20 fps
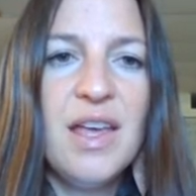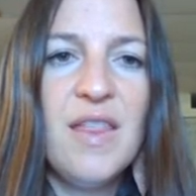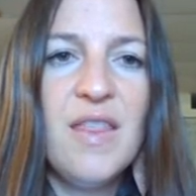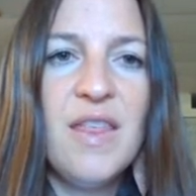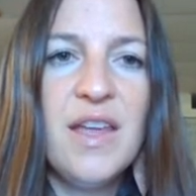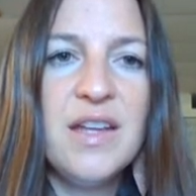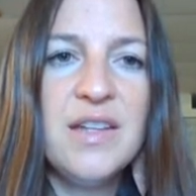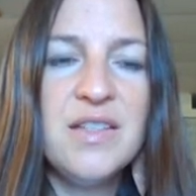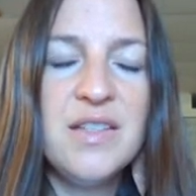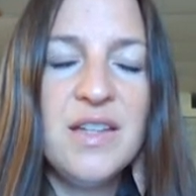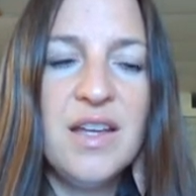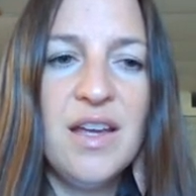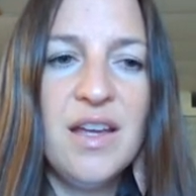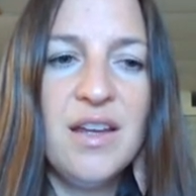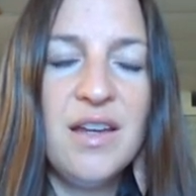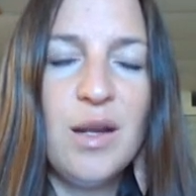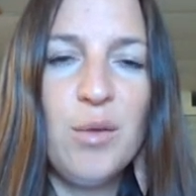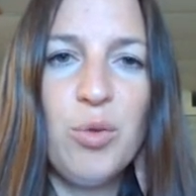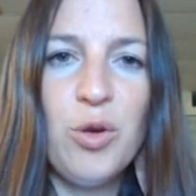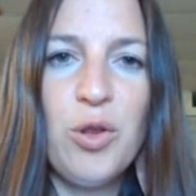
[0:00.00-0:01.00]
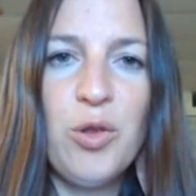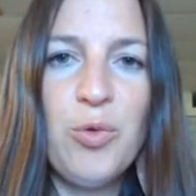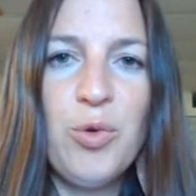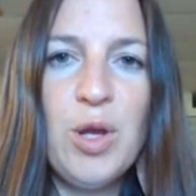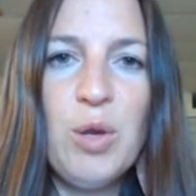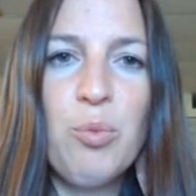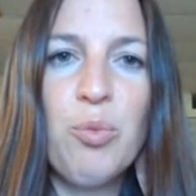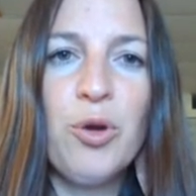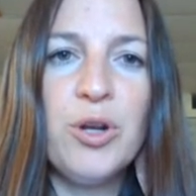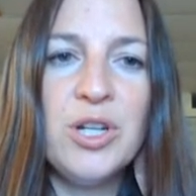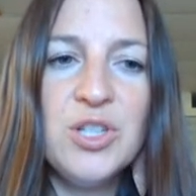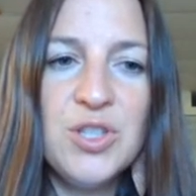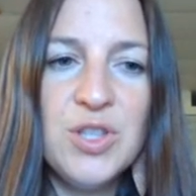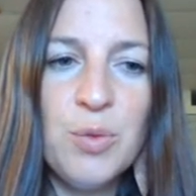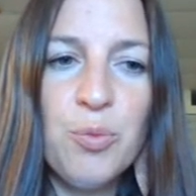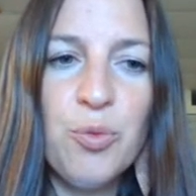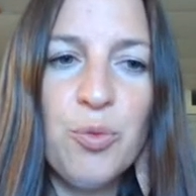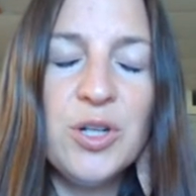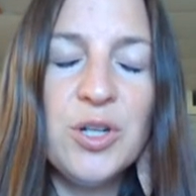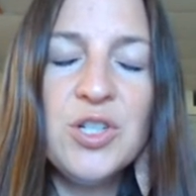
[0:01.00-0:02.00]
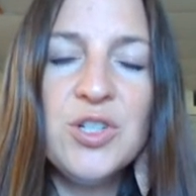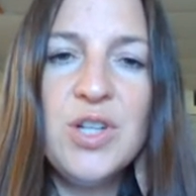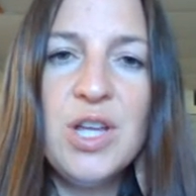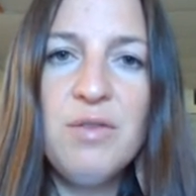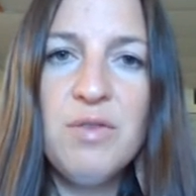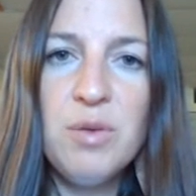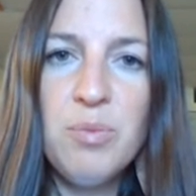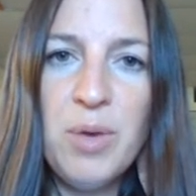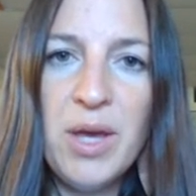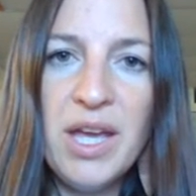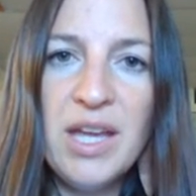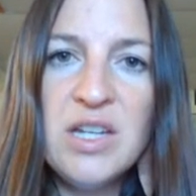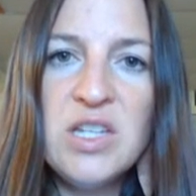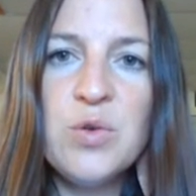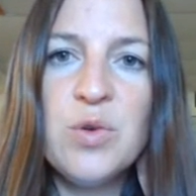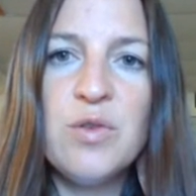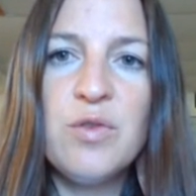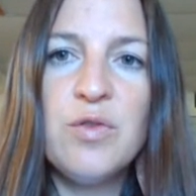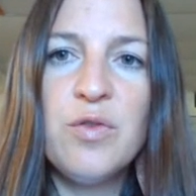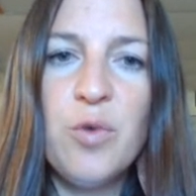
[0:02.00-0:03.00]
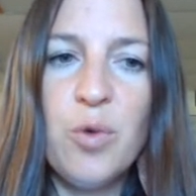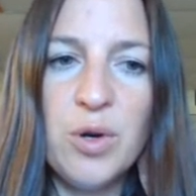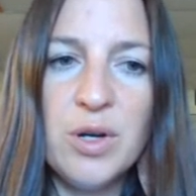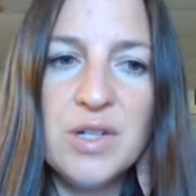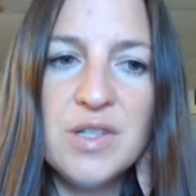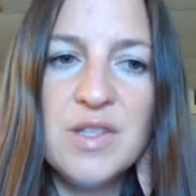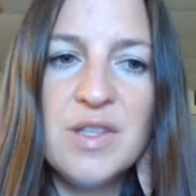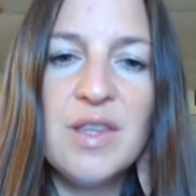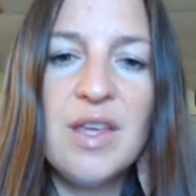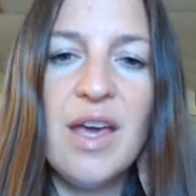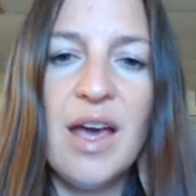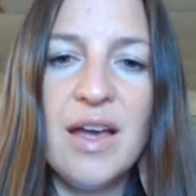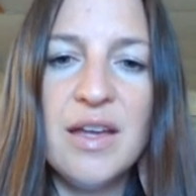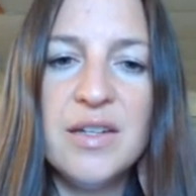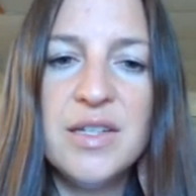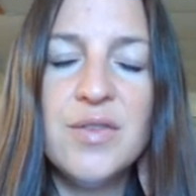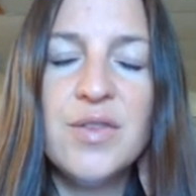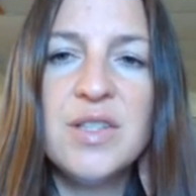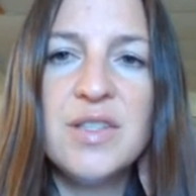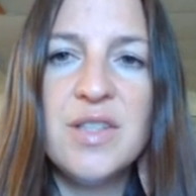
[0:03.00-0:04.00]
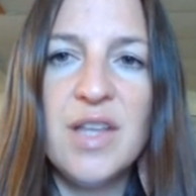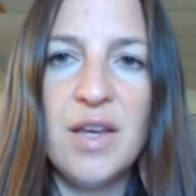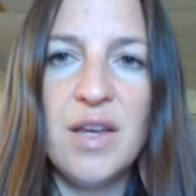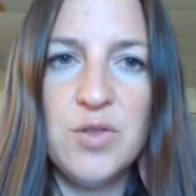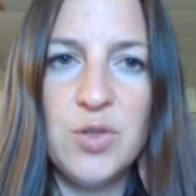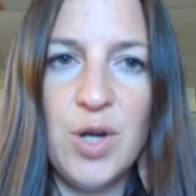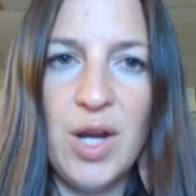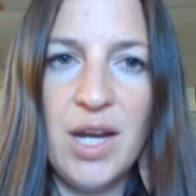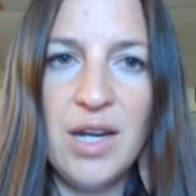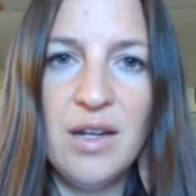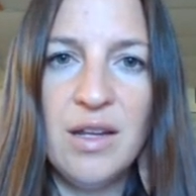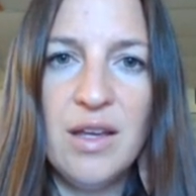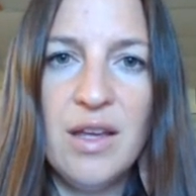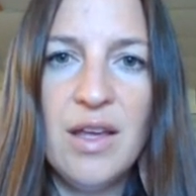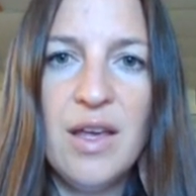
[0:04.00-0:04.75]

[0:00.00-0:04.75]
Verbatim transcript: They did. Number three, British the British Navy paid to enforce the end of the slave trade.